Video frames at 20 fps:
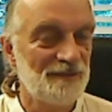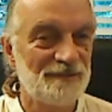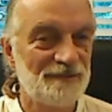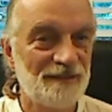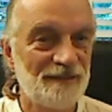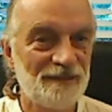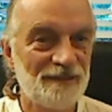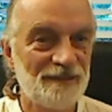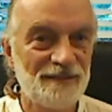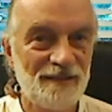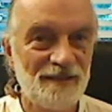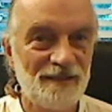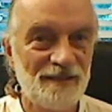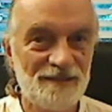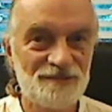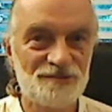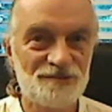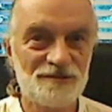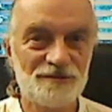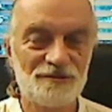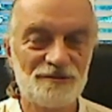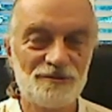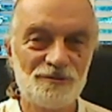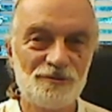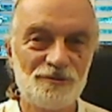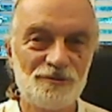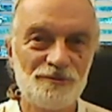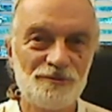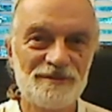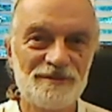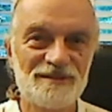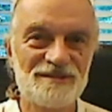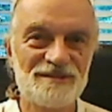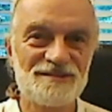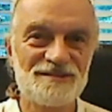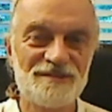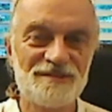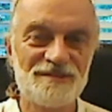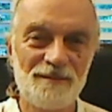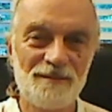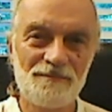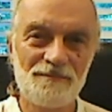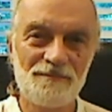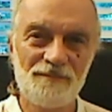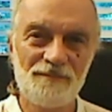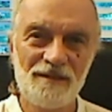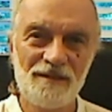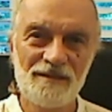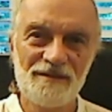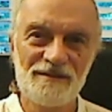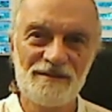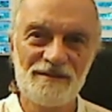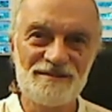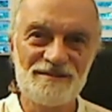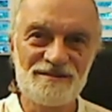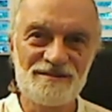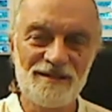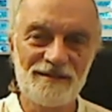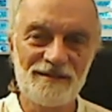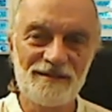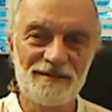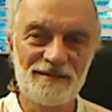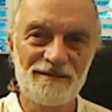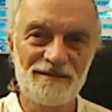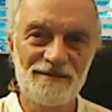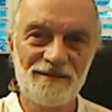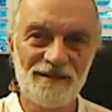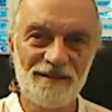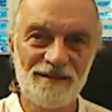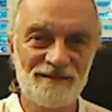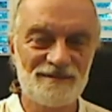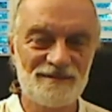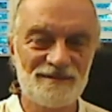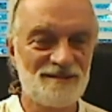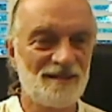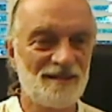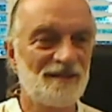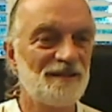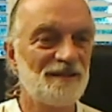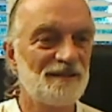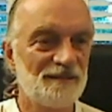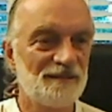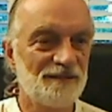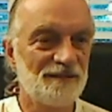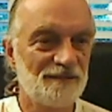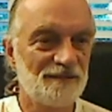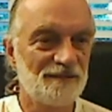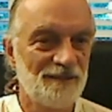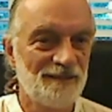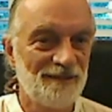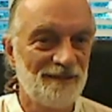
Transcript: that it has to do with some subtle anxiety.